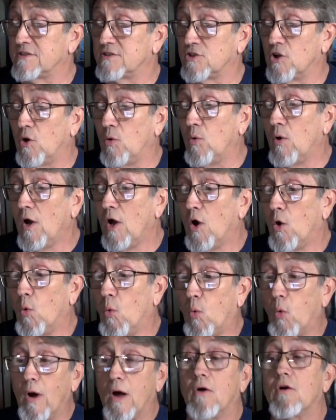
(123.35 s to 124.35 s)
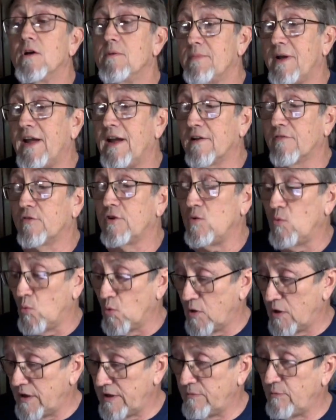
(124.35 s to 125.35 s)
So welcome
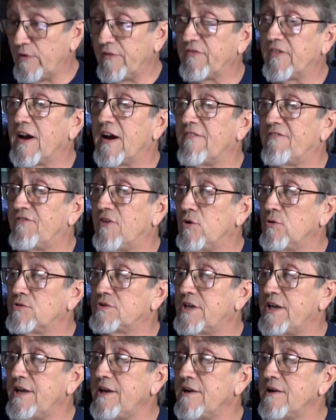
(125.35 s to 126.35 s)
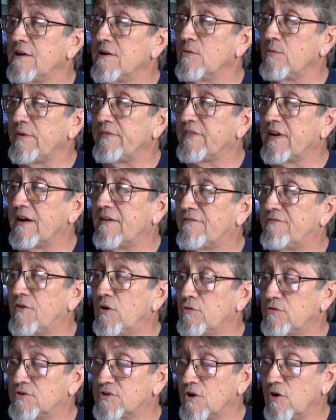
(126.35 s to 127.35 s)
everyone. We've got folks here. We've got
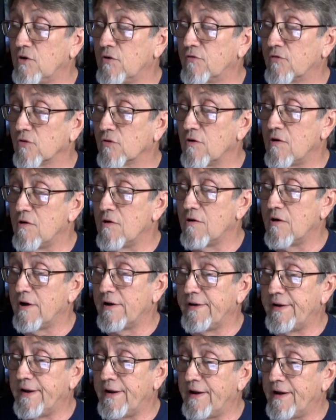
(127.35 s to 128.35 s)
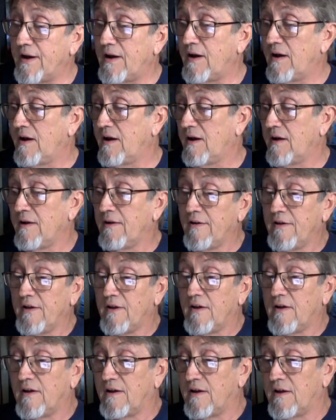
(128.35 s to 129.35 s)
folks over on
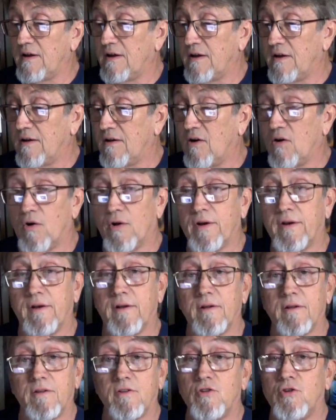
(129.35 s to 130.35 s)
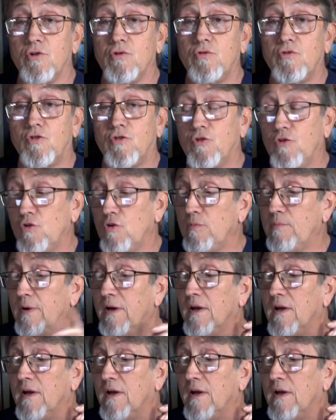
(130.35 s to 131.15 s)
YouTube.